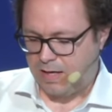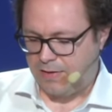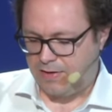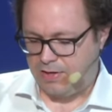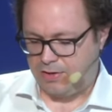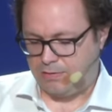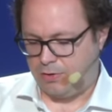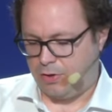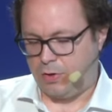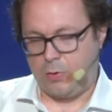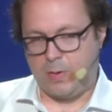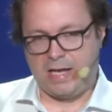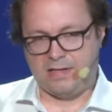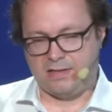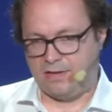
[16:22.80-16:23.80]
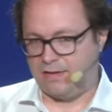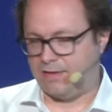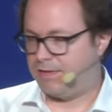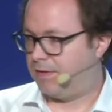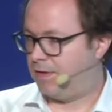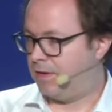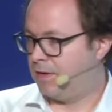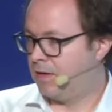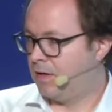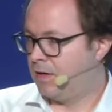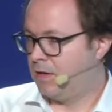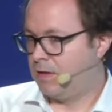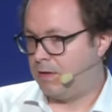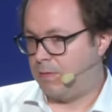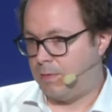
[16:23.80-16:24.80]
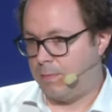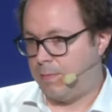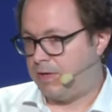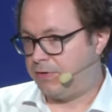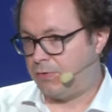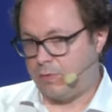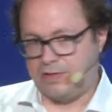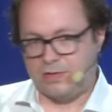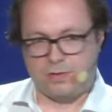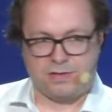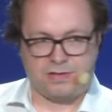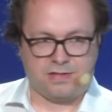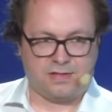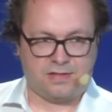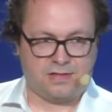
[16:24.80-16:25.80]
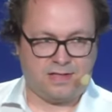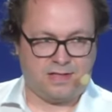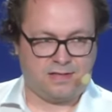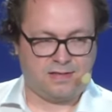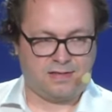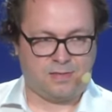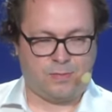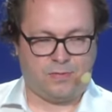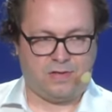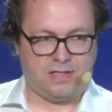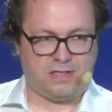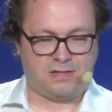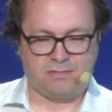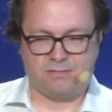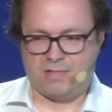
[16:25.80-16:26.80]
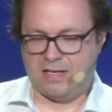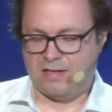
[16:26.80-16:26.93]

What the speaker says: And then, you know, you add to this the immense resources that some of these